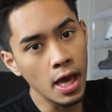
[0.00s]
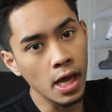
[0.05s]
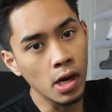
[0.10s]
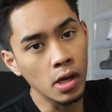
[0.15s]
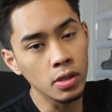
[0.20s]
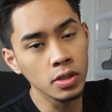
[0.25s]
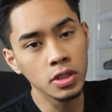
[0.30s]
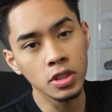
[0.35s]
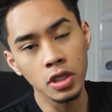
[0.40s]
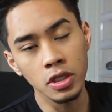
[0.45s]
And
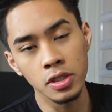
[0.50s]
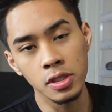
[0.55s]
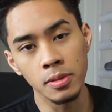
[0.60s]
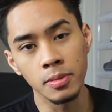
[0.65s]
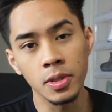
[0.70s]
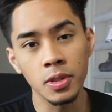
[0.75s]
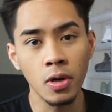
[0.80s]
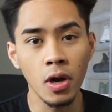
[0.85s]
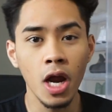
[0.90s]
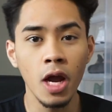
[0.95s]
also
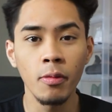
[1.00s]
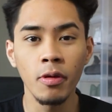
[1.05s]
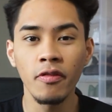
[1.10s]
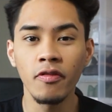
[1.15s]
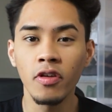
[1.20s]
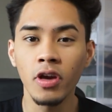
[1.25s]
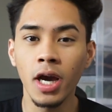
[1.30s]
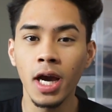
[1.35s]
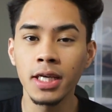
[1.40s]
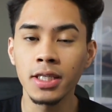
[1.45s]
subscribe
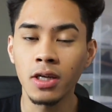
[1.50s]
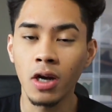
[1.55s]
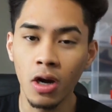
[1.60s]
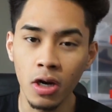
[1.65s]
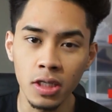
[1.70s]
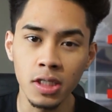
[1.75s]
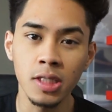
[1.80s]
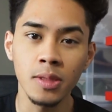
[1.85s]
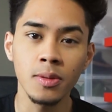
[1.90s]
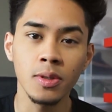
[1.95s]
if you guys
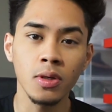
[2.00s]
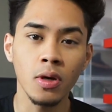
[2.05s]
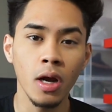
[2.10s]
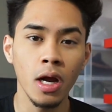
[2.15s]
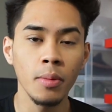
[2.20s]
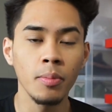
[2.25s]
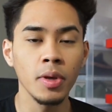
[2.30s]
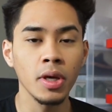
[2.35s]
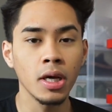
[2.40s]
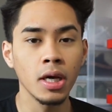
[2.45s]
aren't
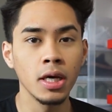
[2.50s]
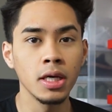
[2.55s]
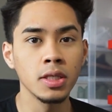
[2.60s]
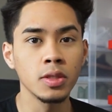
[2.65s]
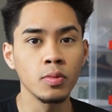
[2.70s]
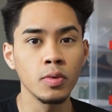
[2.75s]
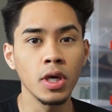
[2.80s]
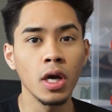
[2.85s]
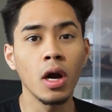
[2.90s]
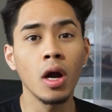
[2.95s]
subscribed
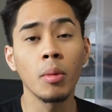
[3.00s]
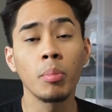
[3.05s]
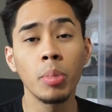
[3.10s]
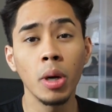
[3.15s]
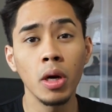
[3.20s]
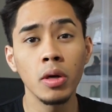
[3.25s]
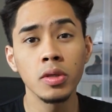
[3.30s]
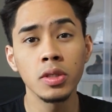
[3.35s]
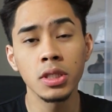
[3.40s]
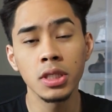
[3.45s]
because we are
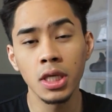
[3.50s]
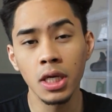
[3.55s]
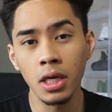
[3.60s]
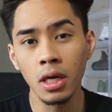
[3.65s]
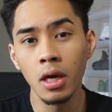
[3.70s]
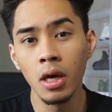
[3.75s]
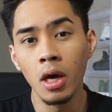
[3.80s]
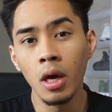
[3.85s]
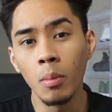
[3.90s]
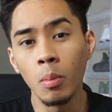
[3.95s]

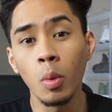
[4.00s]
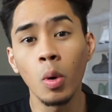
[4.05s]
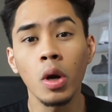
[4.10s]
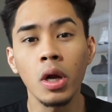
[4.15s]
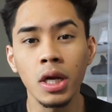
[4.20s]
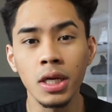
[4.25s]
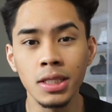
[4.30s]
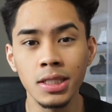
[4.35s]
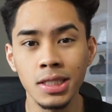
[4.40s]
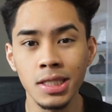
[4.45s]
posting
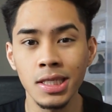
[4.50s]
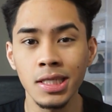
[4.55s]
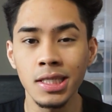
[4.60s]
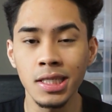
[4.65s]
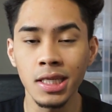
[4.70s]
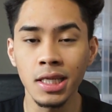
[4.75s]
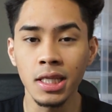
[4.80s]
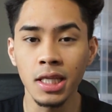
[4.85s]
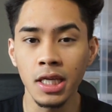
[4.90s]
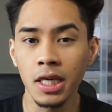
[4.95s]
more
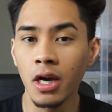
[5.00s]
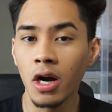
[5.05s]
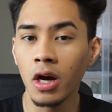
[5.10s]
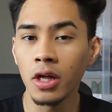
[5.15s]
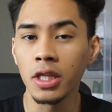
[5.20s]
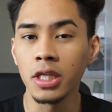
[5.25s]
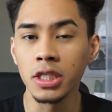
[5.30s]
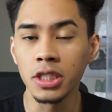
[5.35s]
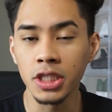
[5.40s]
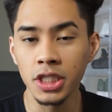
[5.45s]
consistently
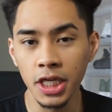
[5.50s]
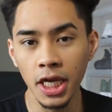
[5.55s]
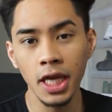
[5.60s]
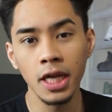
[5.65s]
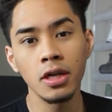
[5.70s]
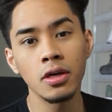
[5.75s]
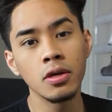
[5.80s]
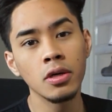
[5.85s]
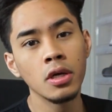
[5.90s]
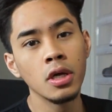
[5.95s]
on this
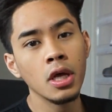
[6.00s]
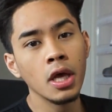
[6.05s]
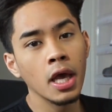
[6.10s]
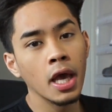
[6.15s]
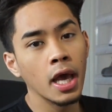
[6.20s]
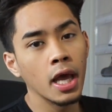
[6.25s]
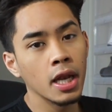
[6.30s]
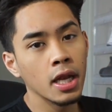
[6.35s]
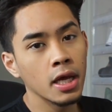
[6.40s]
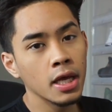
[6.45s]
channel.
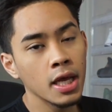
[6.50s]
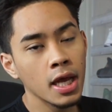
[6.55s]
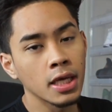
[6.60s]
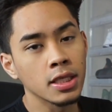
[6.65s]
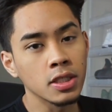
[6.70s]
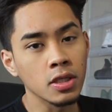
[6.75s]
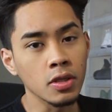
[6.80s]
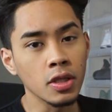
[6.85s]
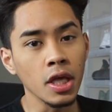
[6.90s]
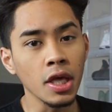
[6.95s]
And uh, yeah,
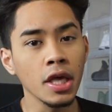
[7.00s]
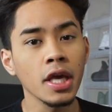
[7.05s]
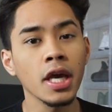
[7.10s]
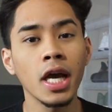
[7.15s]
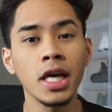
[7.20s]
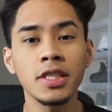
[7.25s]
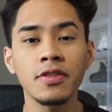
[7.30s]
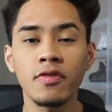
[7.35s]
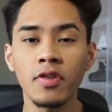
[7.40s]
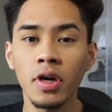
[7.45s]
so thank you
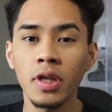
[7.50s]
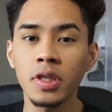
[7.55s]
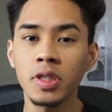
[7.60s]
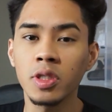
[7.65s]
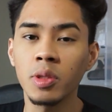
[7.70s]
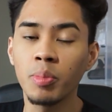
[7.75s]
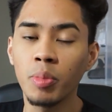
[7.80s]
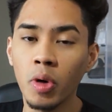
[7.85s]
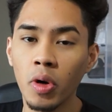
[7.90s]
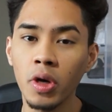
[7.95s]
guys for all the
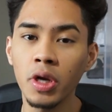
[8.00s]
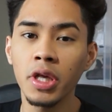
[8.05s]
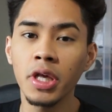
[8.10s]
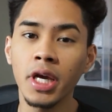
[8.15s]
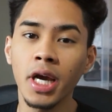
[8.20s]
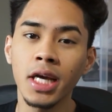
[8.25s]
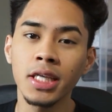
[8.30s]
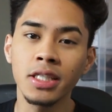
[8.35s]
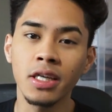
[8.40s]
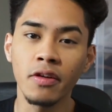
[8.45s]
support.
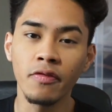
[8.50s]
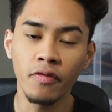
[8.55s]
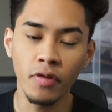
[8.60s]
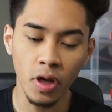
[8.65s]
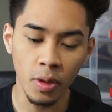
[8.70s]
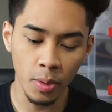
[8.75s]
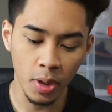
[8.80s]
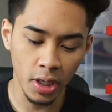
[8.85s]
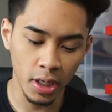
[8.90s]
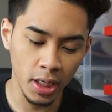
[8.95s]
You guys can
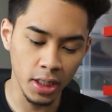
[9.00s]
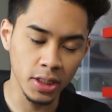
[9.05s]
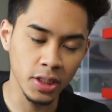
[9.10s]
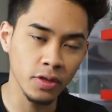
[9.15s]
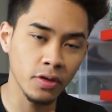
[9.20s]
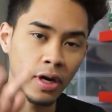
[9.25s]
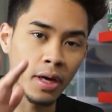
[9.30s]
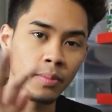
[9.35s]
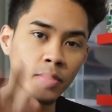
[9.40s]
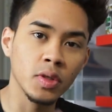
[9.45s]
follow me on
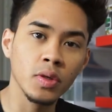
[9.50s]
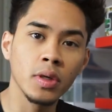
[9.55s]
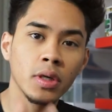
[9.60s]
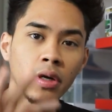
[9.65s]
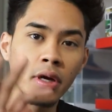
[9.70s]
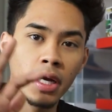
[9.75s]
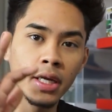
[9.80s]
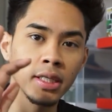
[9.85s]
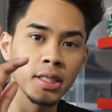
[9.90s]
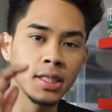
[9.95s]
Instagram,
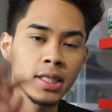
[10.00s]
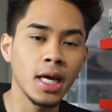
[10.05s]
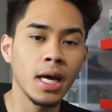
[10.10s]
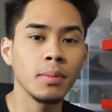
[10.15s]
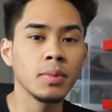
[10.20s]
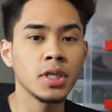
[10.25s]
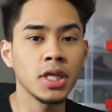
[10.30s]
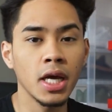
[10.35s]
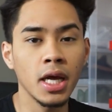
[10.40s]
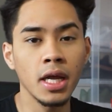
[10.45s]
Twitter, and
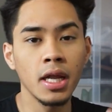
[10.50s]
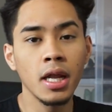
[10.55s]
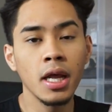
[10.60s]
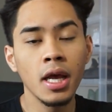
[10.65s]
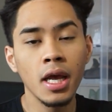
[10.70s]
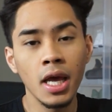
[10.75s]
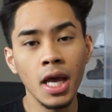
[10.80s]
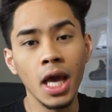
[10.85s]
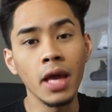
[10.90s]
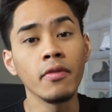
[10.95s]
Snapchat.
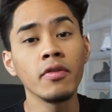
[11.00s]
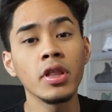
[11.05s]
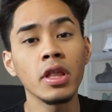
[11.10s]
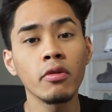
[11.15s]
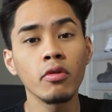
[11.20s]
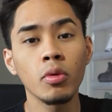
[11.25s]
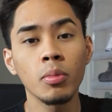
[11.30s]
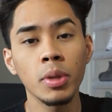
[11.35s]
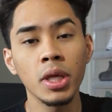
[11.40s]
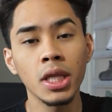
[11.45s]

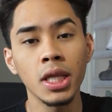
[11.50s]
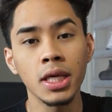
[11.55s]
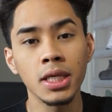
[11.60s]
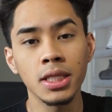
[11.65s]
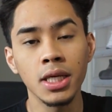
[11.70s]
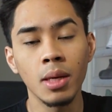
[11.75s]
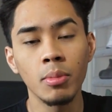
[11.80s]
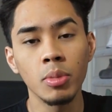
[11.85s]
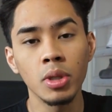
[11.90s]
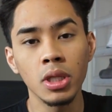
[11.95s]
Everything will be
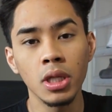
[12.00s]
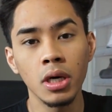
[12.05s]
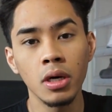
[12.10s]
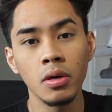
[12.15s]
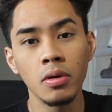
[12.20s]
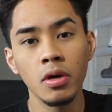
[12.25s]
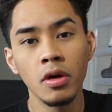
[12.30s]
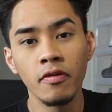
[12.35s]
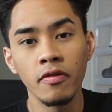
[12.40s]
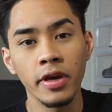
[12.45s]
linked down
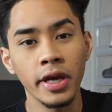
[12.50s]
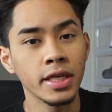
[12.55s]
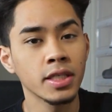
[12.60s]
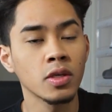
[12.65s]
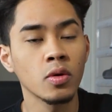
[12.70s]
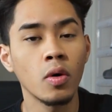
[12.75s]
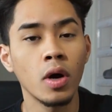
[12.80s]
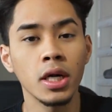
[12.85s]
below. If you guys are